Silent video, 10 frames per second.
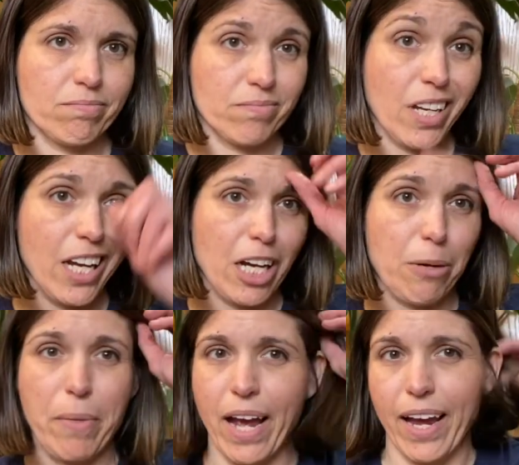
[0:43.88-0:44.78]
here are
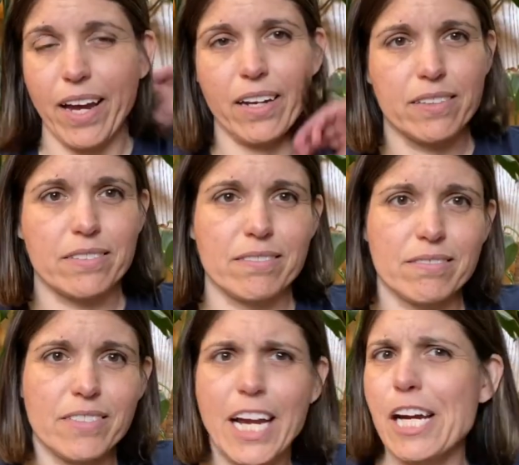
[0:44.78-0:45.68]

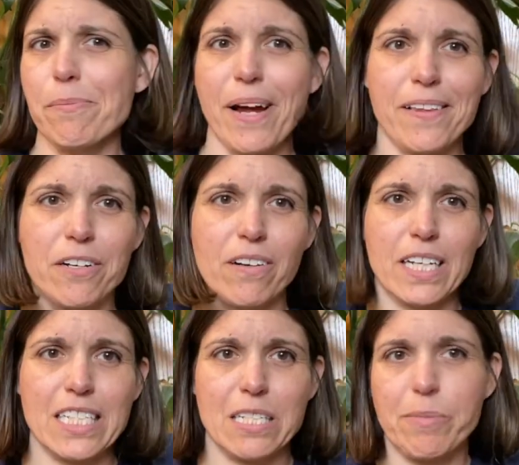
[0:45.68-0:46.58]
my little
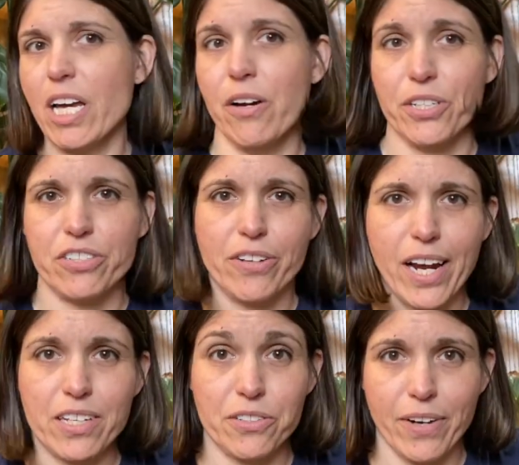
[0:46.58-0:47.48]
easy begonia
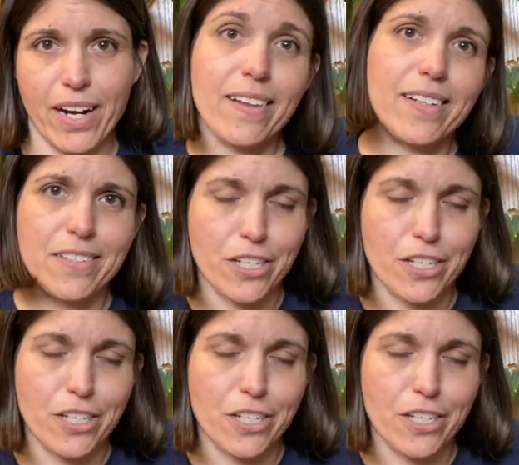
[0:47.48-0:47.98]
tricks. You ready? Let's do